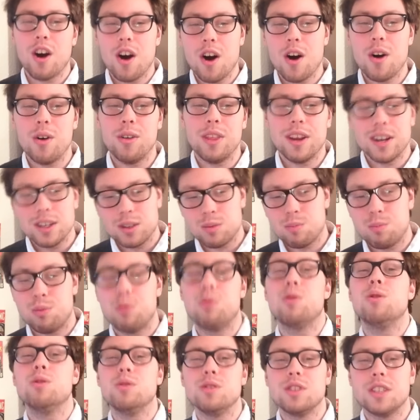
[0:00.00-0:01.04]
oh, there's
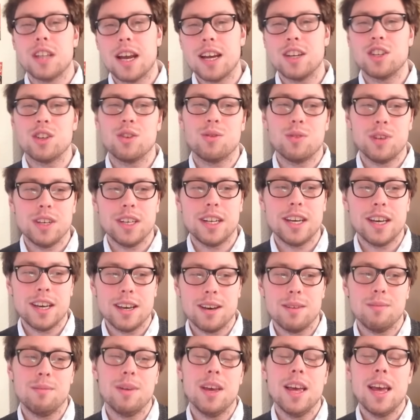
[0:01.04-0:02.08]
Proust, I should read
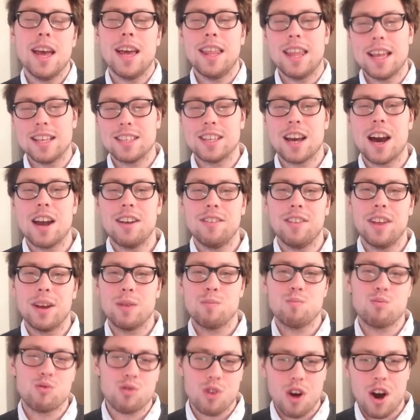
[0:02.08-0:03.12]
him, and that's kind of
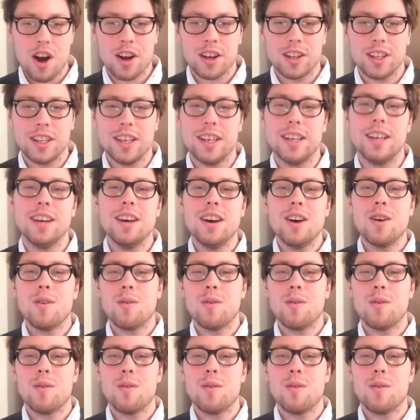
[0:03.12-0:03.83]
like broccoli.